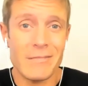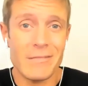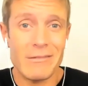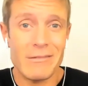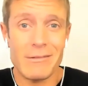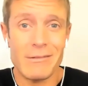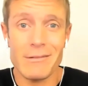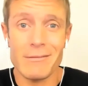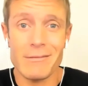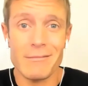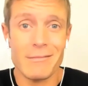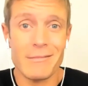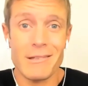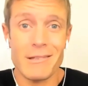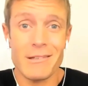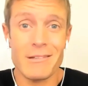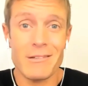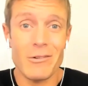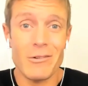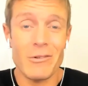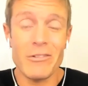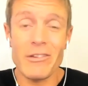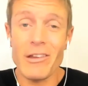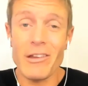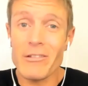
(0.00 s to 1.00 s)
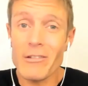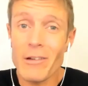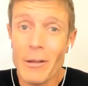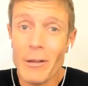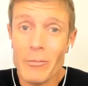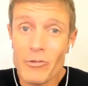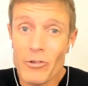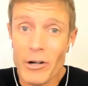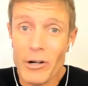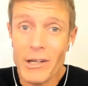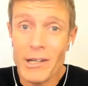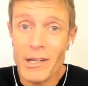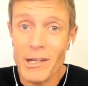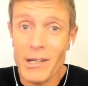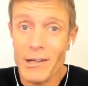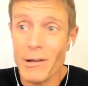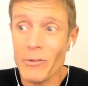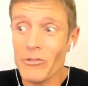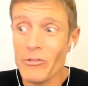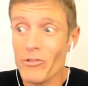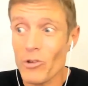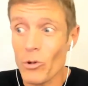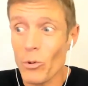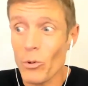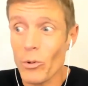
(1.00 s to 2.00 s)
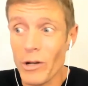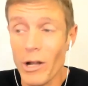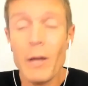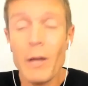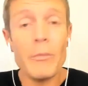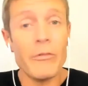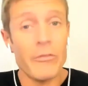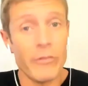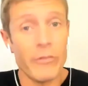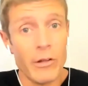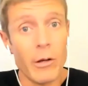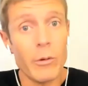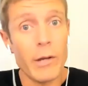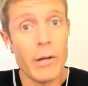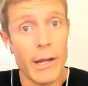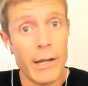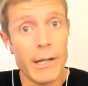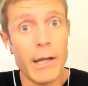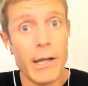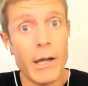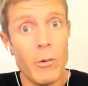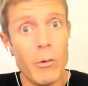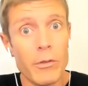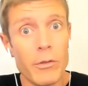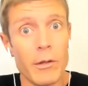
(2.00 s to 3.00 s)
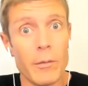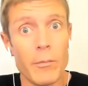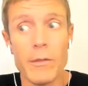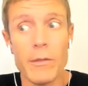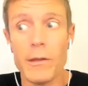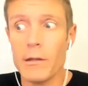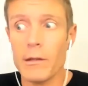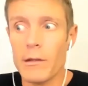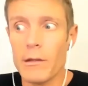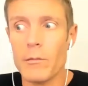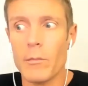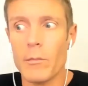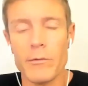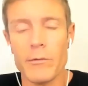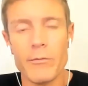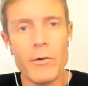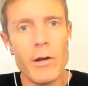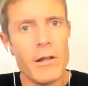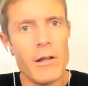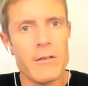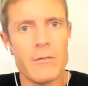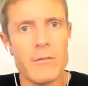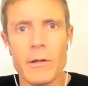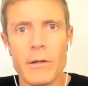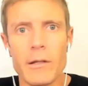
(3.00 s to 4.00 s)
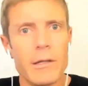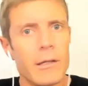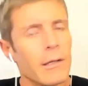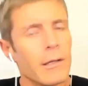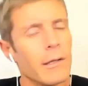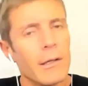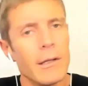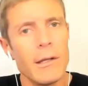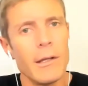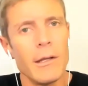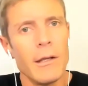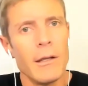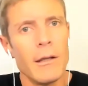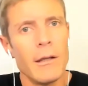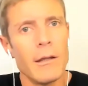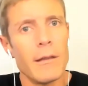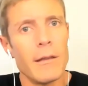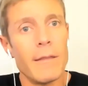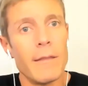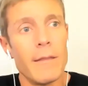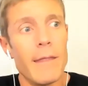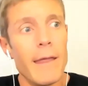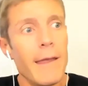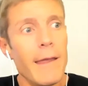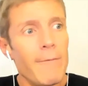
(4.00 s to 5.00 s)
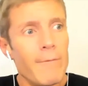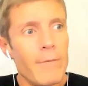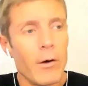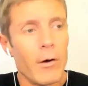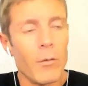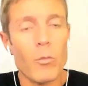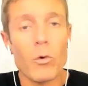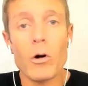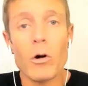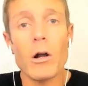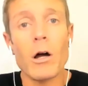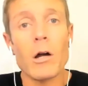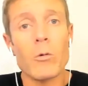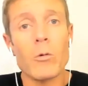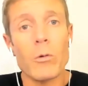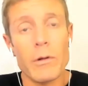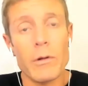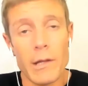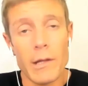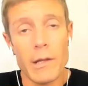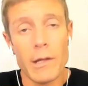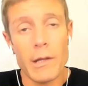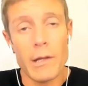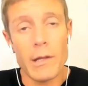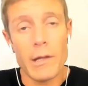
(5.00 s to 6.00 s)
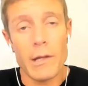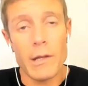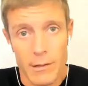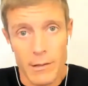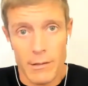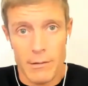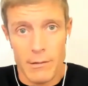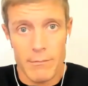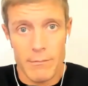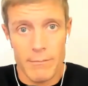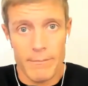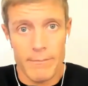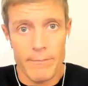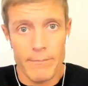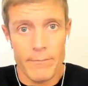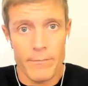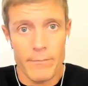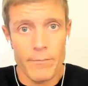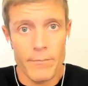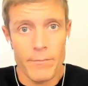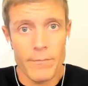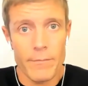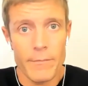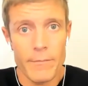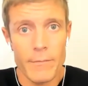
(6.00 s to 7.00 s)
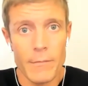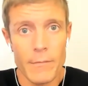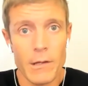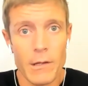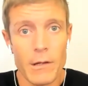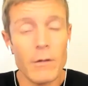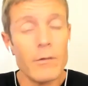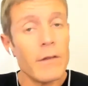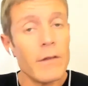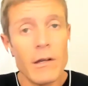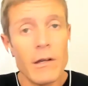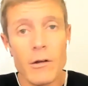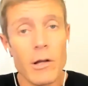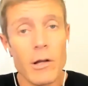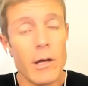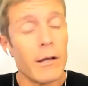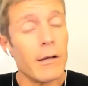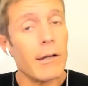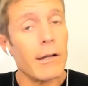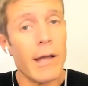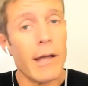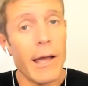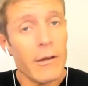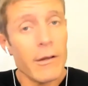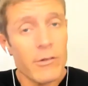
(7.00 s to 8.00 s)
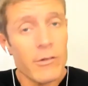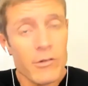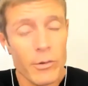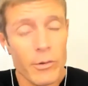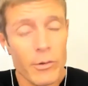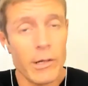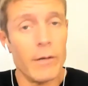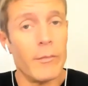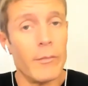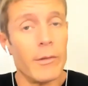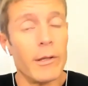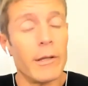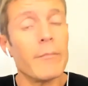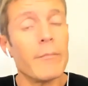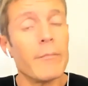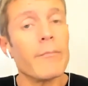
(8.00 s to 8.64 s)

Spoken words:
And as soon as I stopped drinking, I was showing up still, I'd hang out with them, thinking that they're my friends, but they felt more awkward than I did. Right. They didn't know how to act around me.